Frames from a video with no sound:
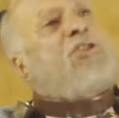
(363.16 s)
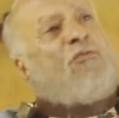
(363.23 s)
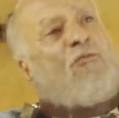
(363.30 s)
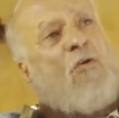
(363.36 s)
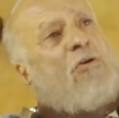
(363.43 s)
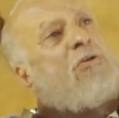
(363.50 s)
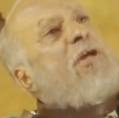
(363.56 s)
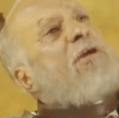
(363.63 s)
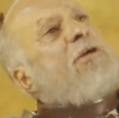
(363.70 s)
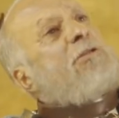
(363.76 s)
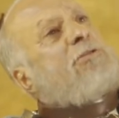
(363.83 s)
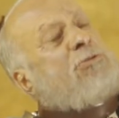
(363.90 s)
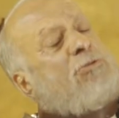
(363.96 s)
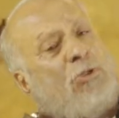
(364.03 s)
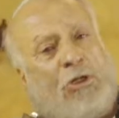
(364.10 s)

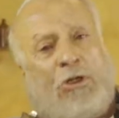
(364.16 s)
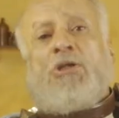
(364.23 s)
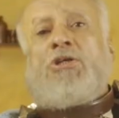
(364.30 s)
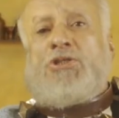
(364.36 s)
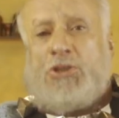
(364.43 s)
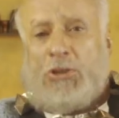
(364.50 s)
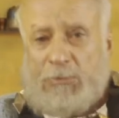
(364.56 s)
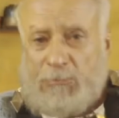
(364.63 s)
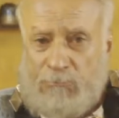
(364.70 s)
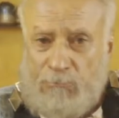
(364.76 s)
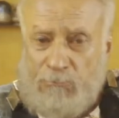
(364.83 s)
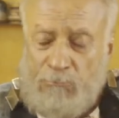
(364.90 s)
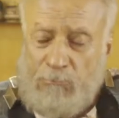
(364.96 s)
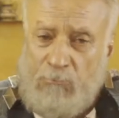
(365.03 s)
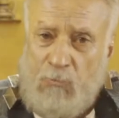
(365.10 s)
four-legged creature,
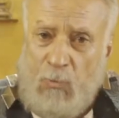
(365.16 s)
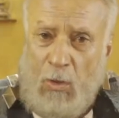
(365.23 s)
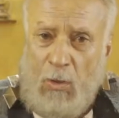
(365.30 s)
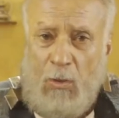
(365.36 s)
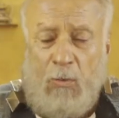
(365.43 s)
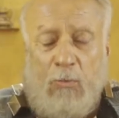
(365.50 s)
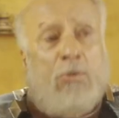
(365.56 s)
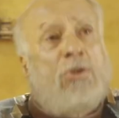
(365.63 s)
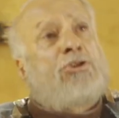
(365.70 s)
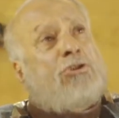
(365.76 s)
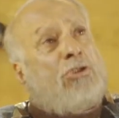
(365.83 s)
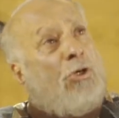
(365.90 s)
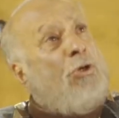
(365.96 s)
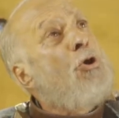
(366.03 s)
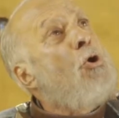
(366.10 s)
which
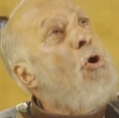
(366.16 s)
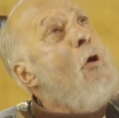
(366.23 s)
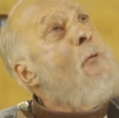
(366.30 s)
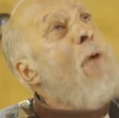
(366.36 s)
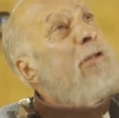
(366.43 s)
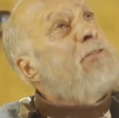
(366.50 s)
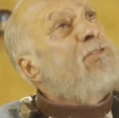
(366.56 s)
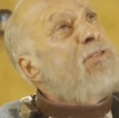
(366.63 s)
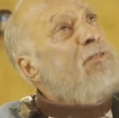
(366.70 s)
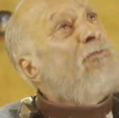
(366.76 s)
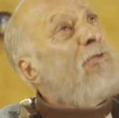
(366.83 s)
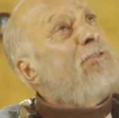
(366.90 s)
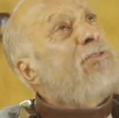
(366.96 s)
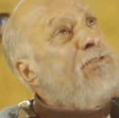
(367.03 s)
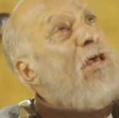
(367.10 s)
a human
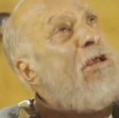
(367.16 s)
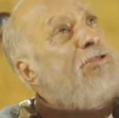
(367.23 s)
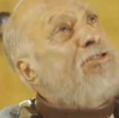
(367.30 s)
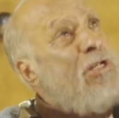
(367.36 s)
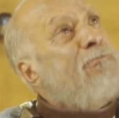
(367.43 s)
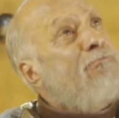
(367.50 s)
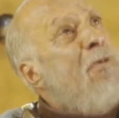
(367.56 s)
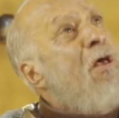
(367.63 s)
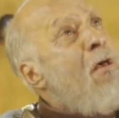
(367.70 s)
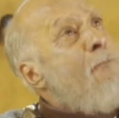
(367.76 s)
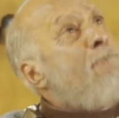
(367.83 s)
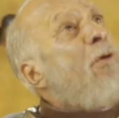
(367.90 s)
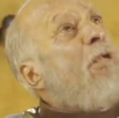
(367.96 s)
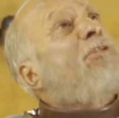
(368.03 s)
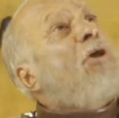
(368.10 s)
civilization
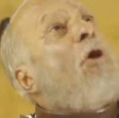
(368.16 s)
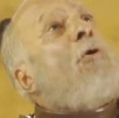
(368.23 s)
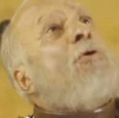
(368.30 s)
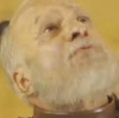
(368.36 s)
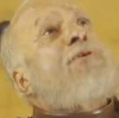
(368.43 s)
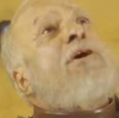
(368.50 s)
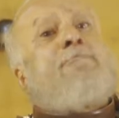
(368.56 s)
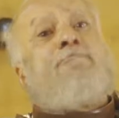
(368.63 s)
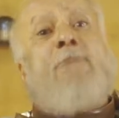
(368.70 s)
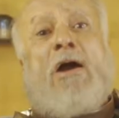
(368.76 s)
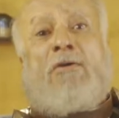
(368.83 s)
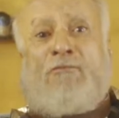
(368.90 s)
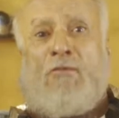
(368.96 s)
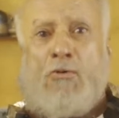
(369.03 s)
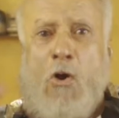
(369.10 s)
built on their
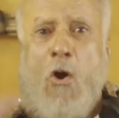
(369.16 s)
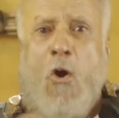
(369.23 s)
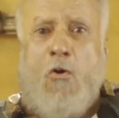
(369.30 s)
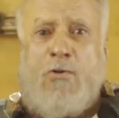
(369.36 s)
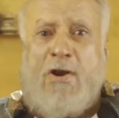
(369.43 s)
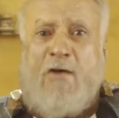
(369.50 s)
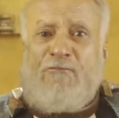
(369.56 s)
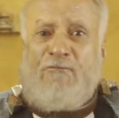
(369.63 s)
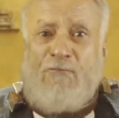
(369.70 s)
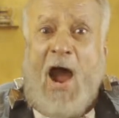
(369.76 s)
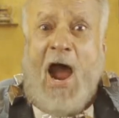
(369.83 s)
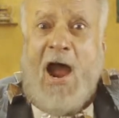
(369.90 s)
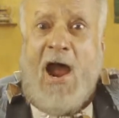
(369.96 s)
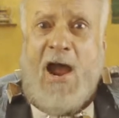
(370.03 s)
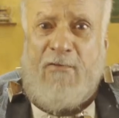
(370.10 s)
back for over
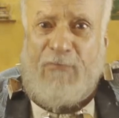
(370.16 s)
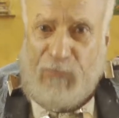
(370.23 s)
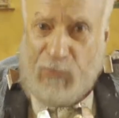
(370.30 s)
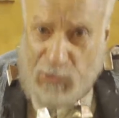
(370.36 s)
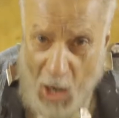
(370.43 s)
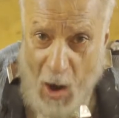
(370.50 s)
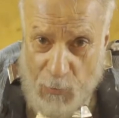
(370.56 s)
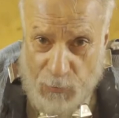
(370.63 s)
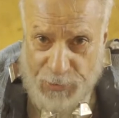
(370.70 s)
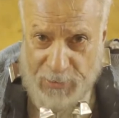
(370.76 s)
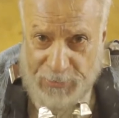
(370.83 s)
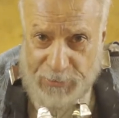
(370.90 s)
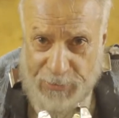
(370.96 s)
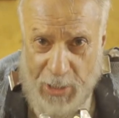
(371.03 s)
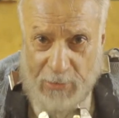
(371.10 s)

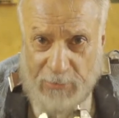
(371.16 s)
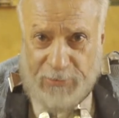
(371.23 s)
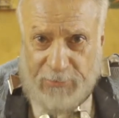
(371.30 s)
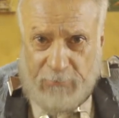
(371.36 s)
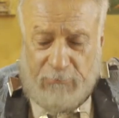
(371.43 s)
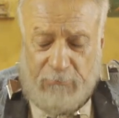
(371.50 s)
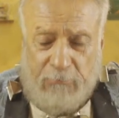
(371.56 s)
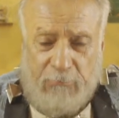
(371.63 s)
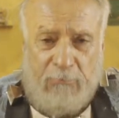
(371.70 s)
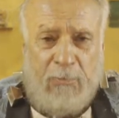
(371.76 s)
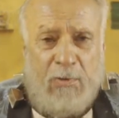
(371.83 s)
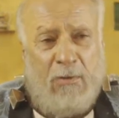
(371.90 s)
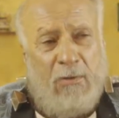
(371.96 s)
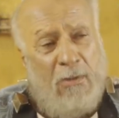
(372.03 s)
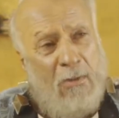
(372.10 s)
5,000 years.
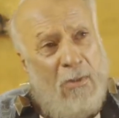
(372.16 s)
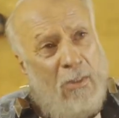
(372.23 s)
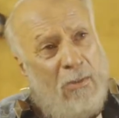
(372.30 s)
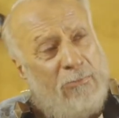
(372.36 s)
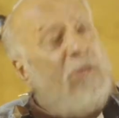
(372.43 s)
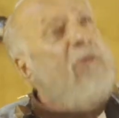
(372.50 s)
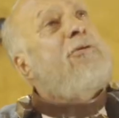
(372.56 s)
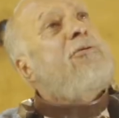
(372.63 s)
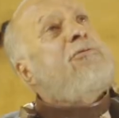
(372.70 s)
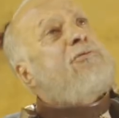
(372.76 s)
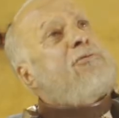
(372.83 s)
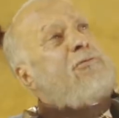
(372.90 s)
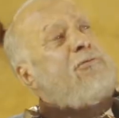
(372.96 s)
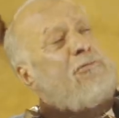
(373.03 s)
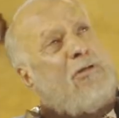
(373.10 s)

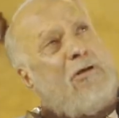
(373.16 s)
These